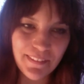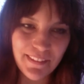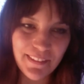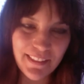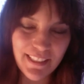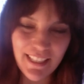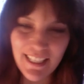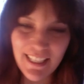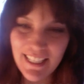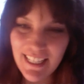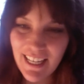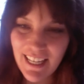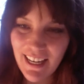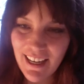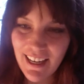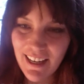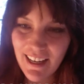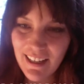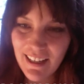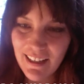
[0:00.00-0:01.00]
And
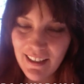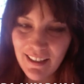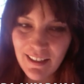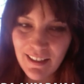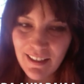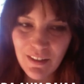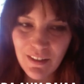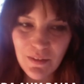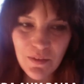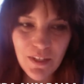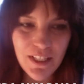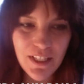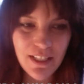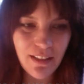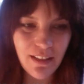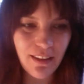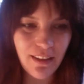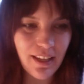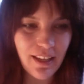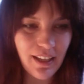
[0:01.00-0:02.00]
I want to
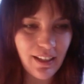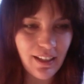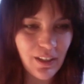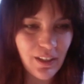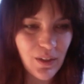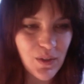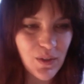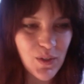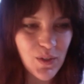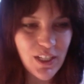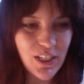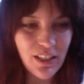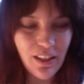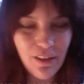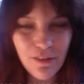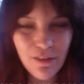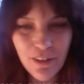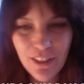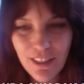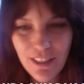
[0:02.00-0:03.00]
thank you, Sheila,
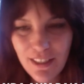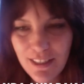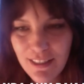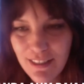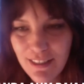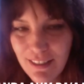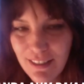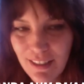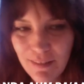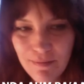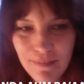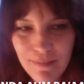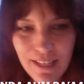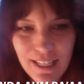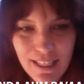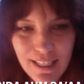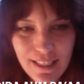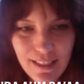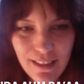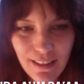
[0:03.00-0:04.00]
for this
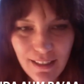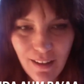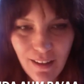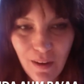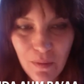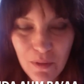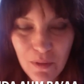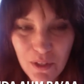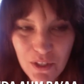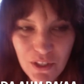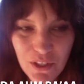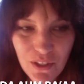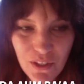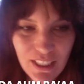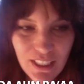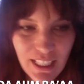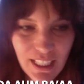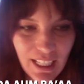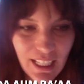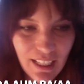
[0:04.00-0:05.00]
amazing
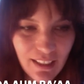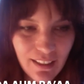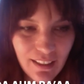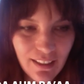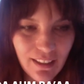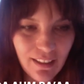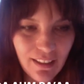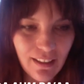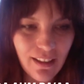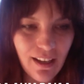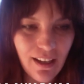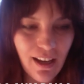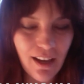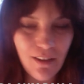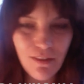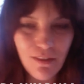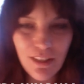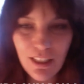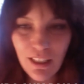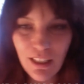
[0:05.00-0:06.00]
opportunity. I
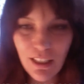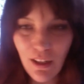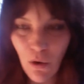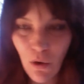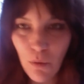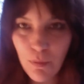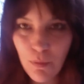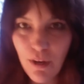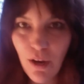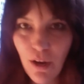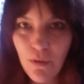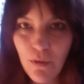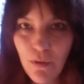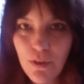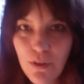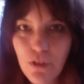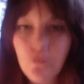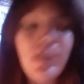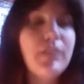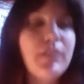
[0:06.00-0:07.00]
really hope I always
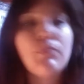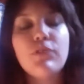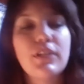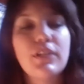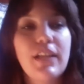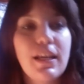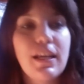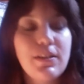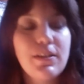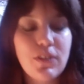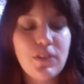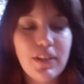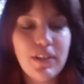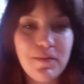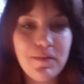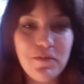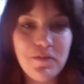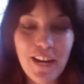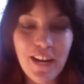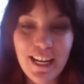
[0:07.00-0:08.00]
try to pronounce your
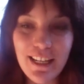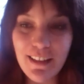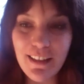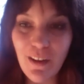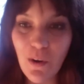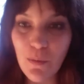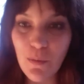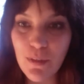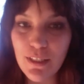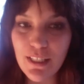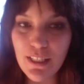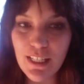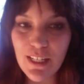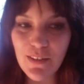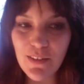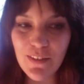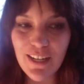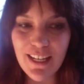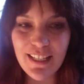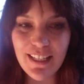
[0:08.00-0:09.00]
name right. I hope I did
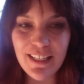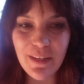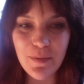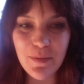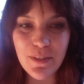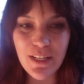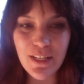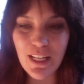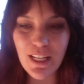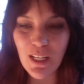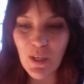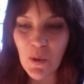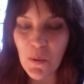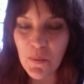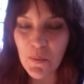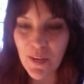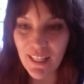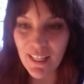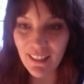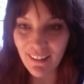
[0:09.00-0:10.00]
it right. I'm sending you all
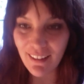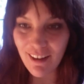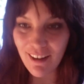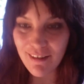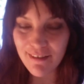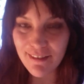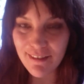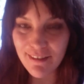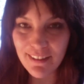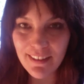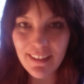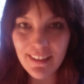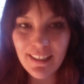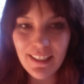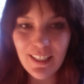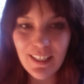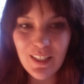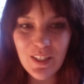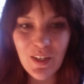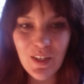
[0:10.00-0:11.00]
my love
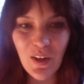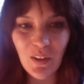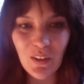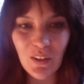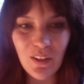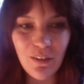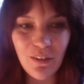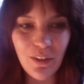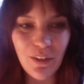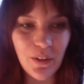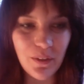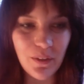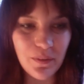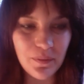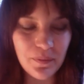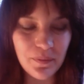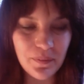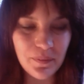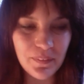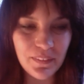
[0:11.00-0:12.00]
and to all of you,
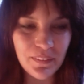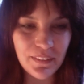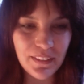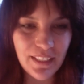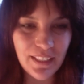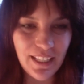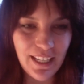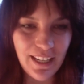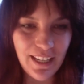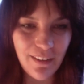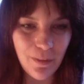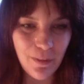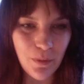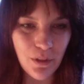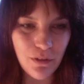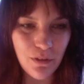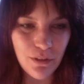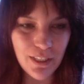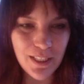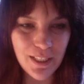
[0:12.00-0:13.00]
and have a
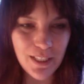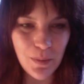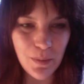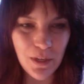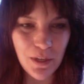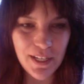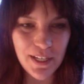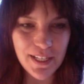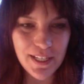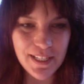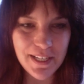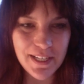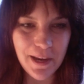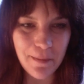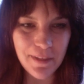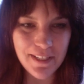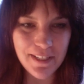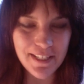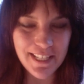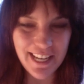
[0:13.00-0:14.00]
beautiful experience.
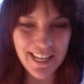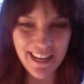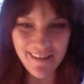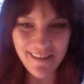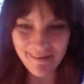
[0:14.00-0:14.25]
Namaste.